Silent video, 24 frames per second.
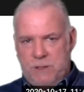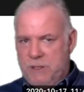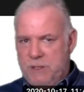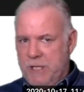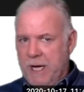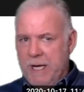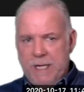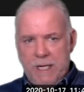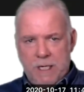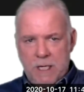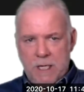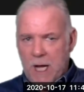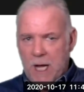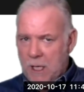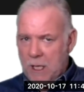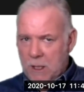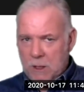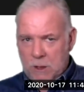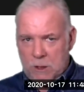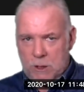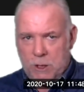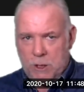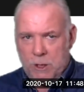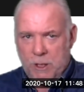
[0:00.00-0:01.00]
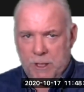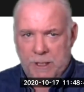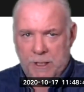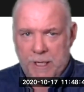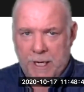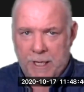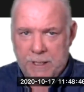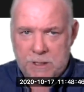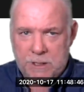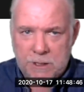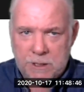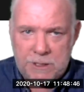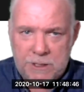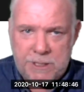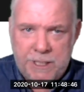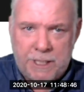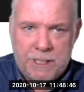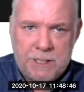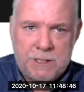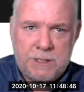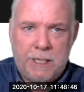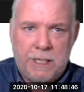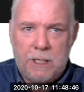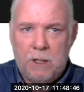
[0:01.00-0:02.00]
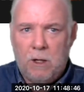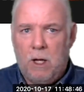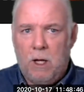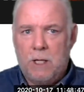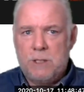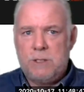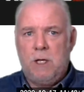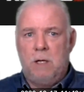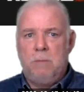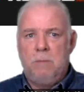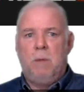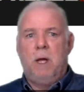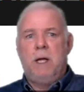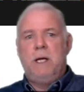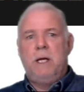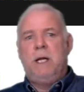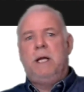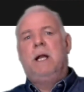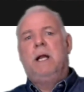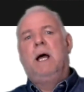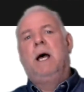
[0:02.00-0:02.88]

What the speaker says: They did not look good in that Tennessee loss on Monday